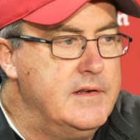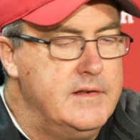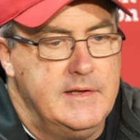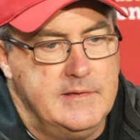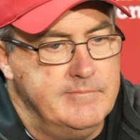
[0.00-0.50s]

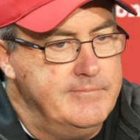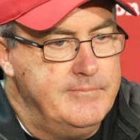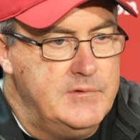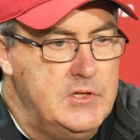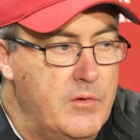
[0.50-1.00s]

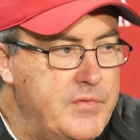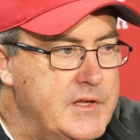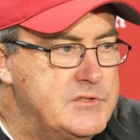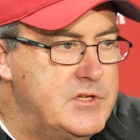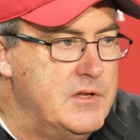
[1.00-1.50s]
and you don't think
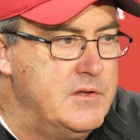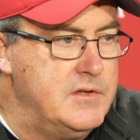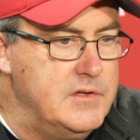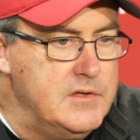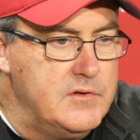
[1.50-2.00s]
it's going to
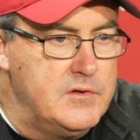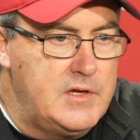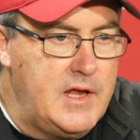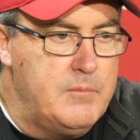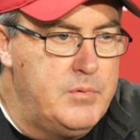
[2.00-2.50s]

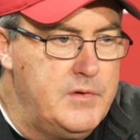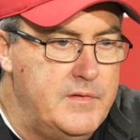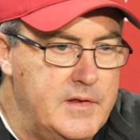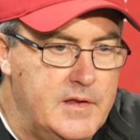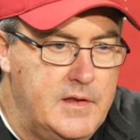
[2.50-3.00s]
kind of put in the.